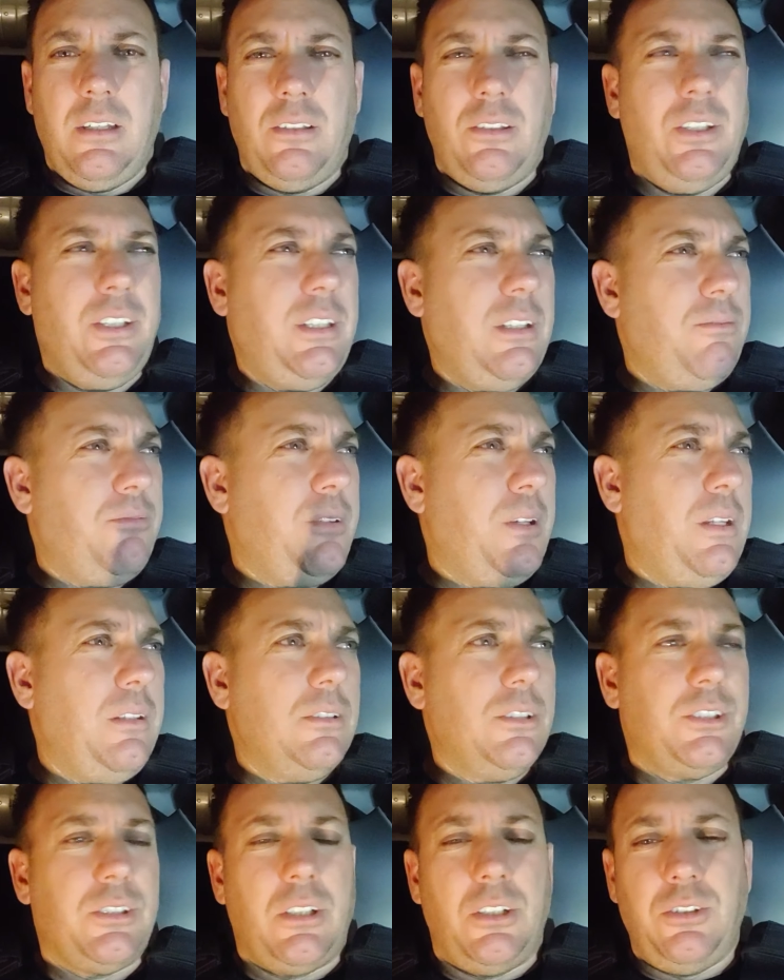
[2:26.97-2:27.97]
Look at
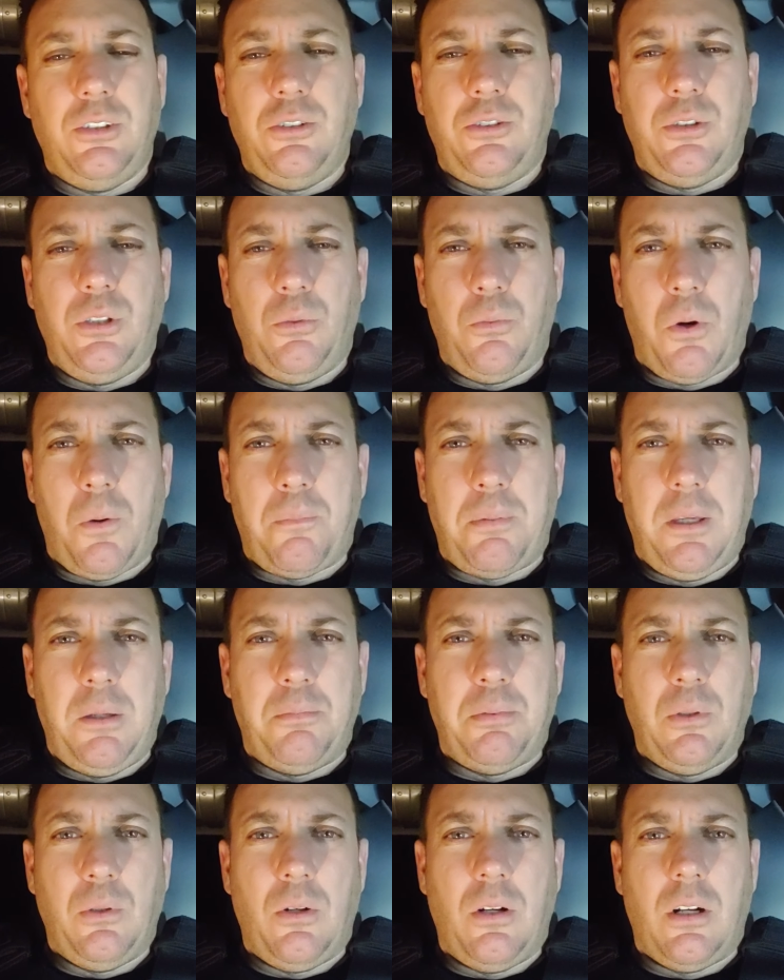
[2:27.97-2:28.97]
videos on YouTube where
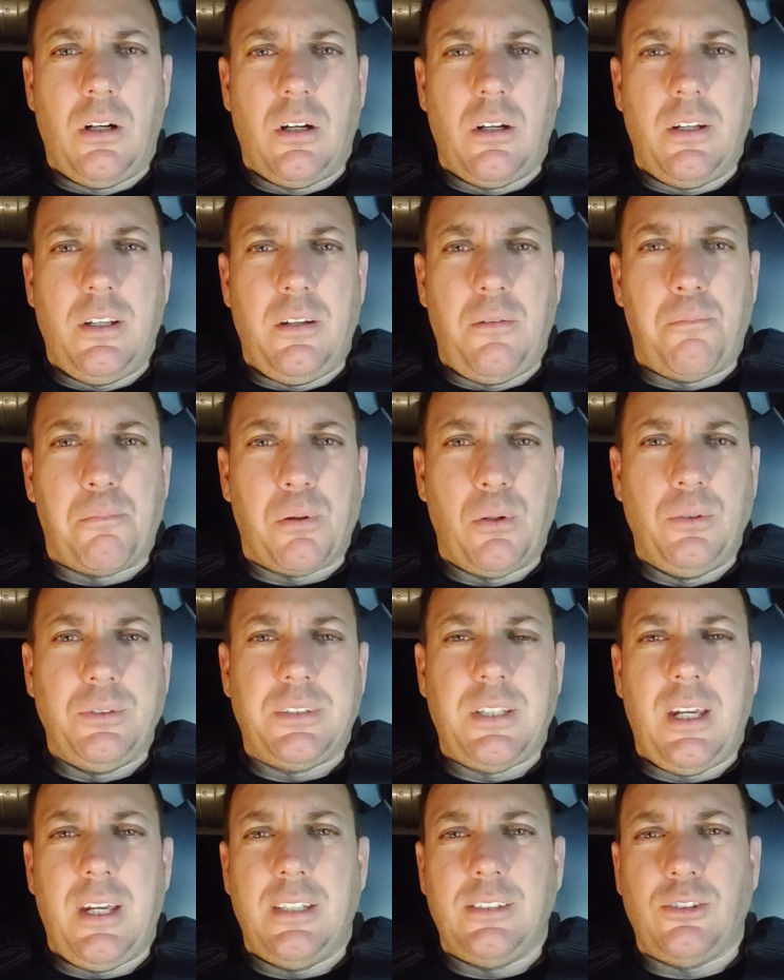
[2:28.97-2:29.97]
people are in
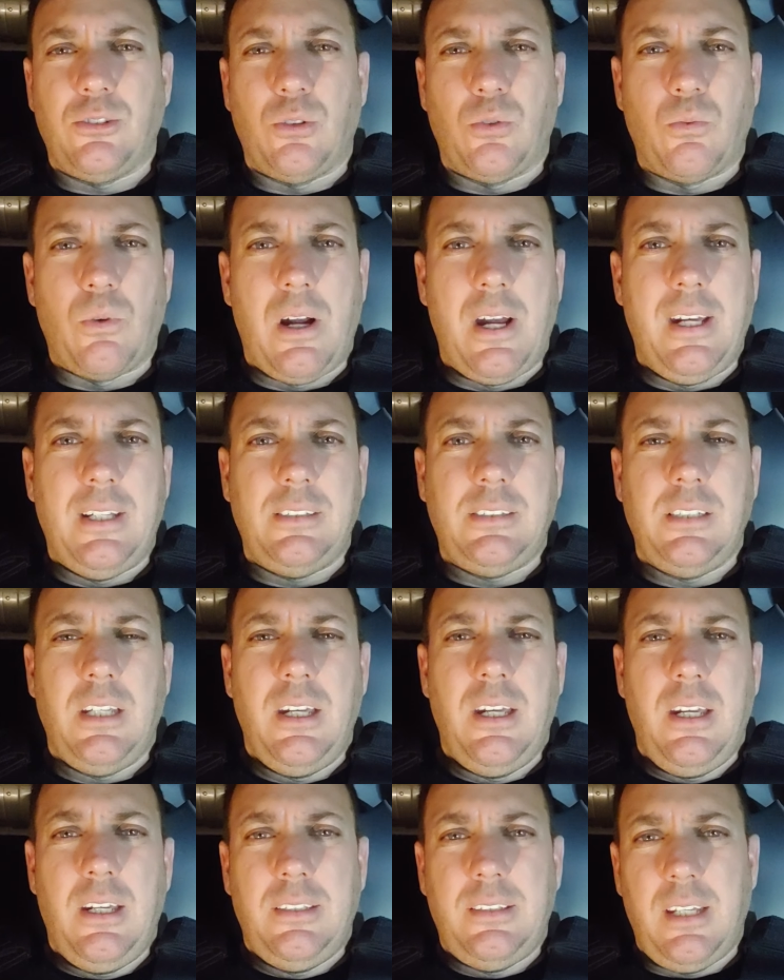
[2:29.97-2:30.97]
protests or riots.
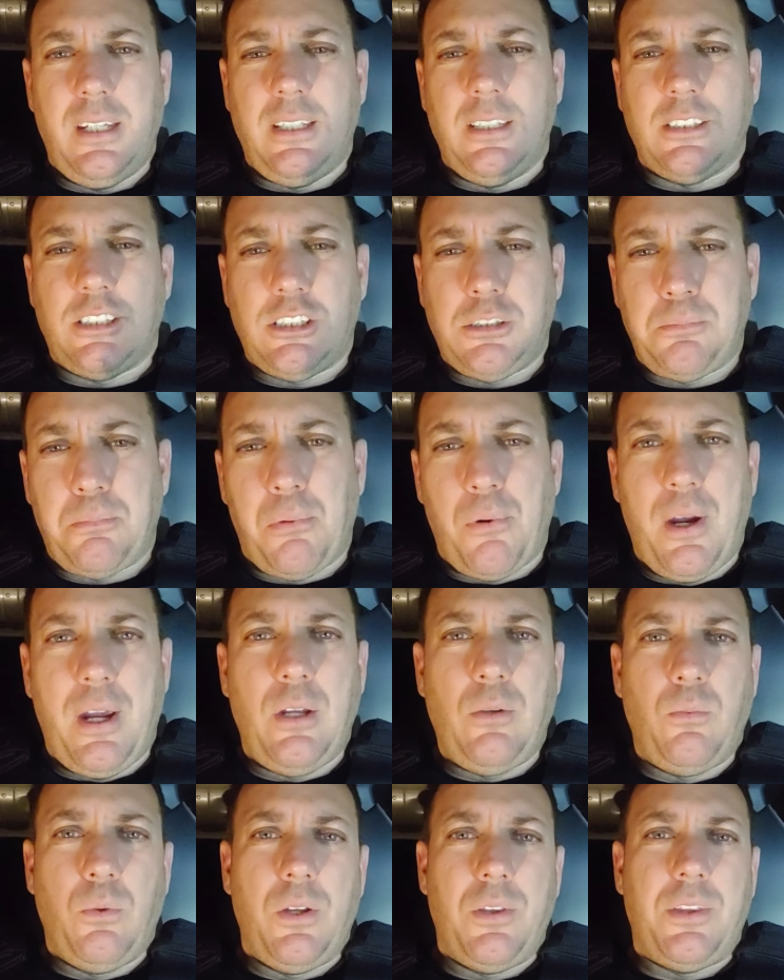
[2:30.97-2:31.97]
They get
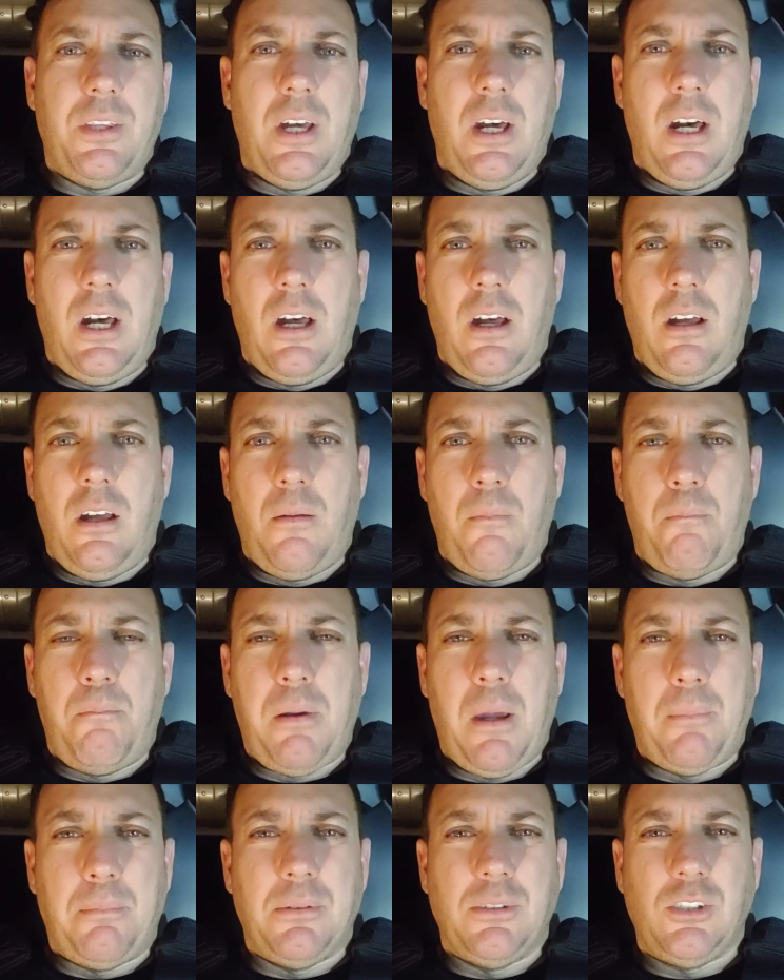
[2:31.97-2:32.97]
sprayed with uh,
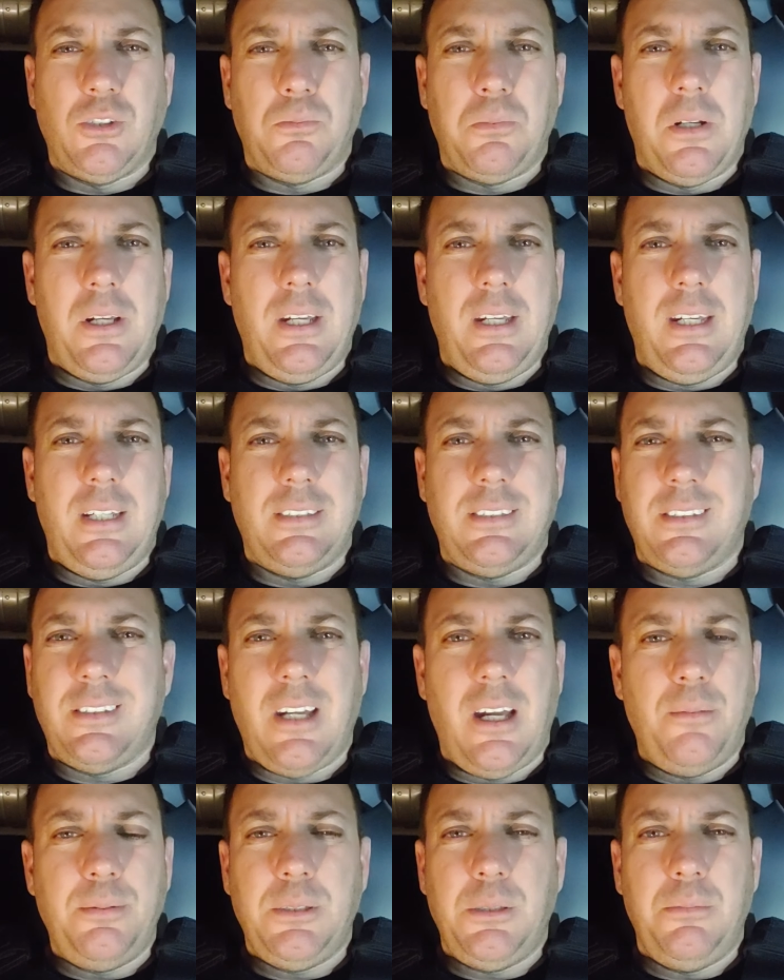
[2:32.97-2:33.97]
pepper spray. It
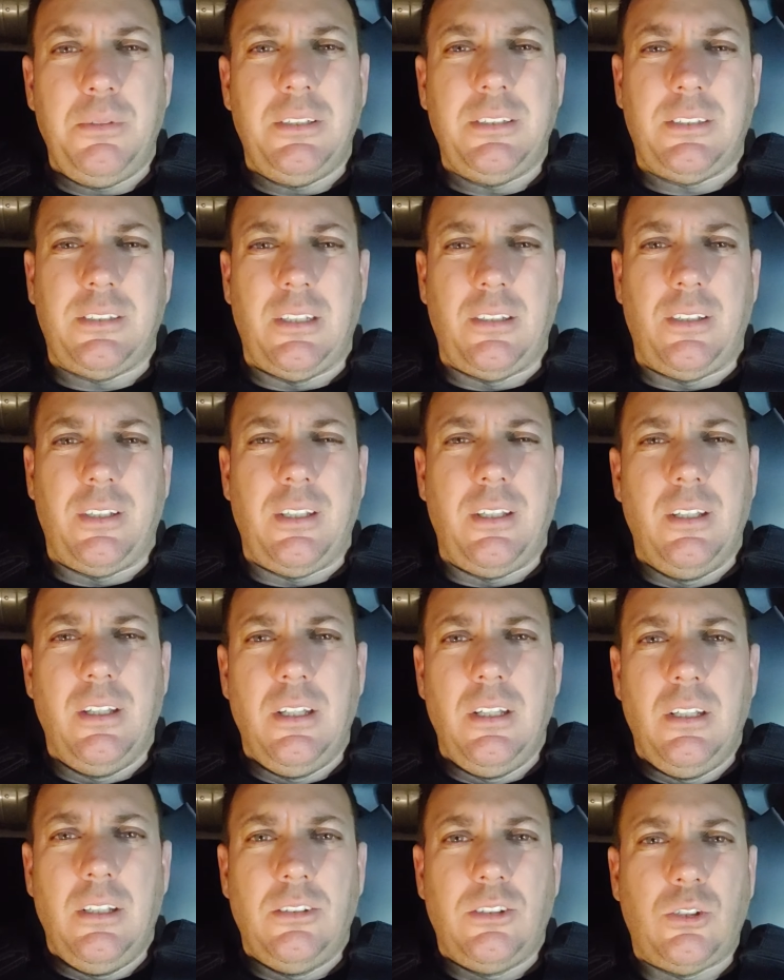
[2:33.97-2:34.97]
stops them instantly.
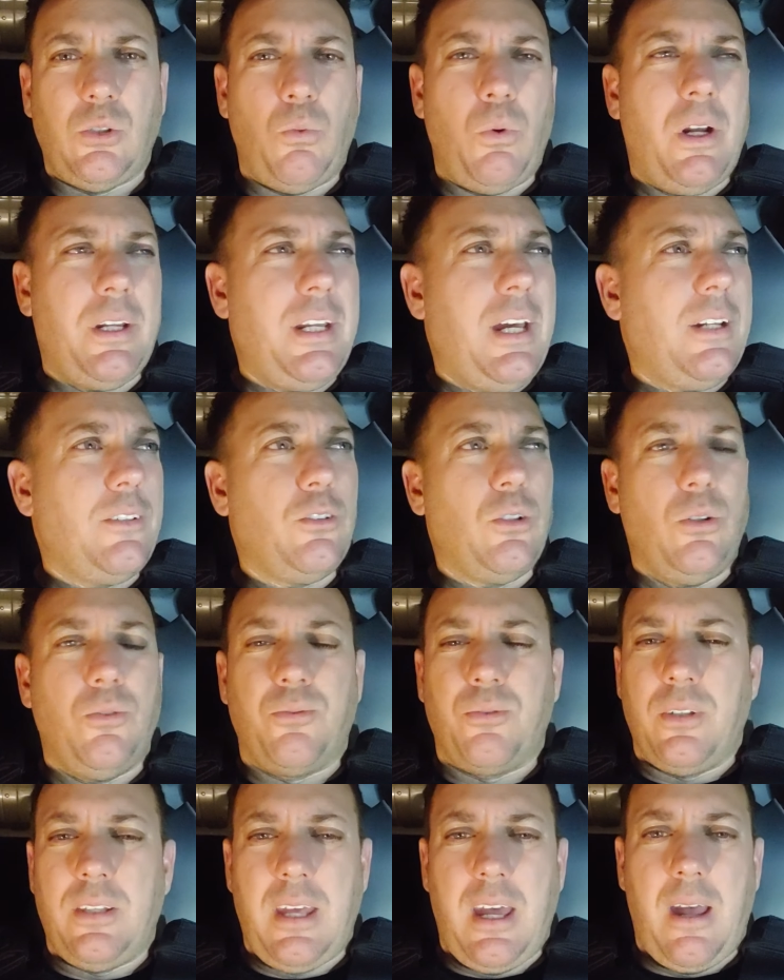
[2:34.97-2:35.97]
So why not go
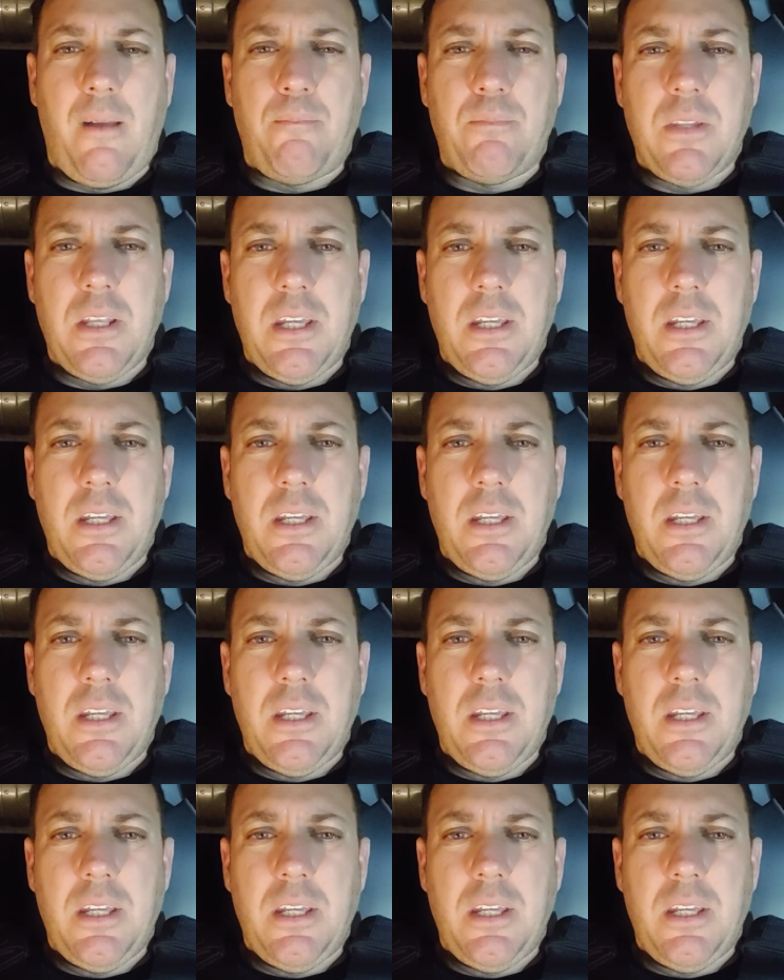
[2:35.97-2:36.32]
for that?